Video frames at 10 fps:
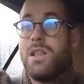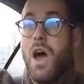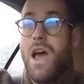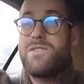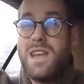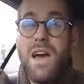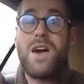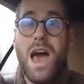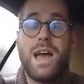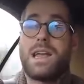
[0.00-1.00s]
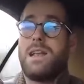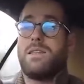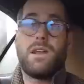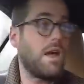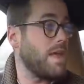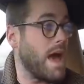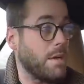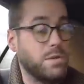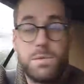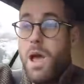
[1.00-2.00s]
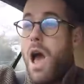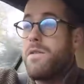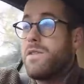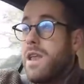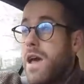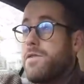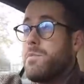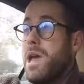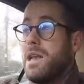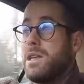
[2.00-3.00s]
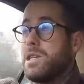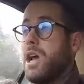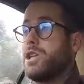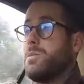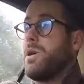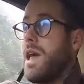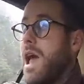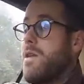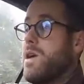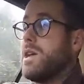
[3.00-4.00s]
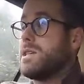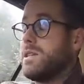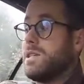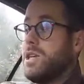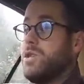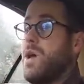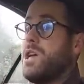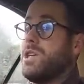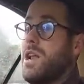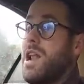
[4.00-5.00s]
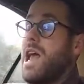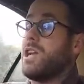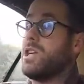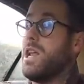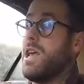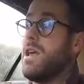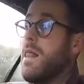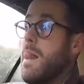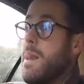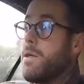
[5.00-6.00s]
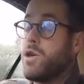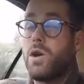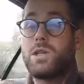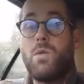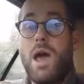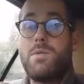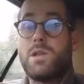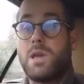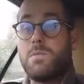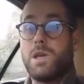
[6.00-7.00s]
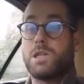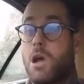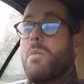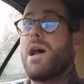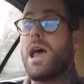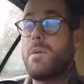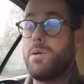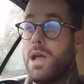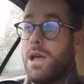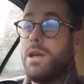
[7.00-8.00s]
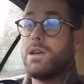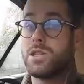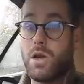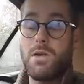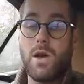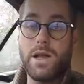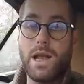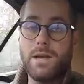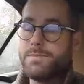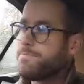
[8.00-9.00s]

I've never had anything like that happen to me. I've never been in such a precarious situation and actually got away with something so bad happening so lightly.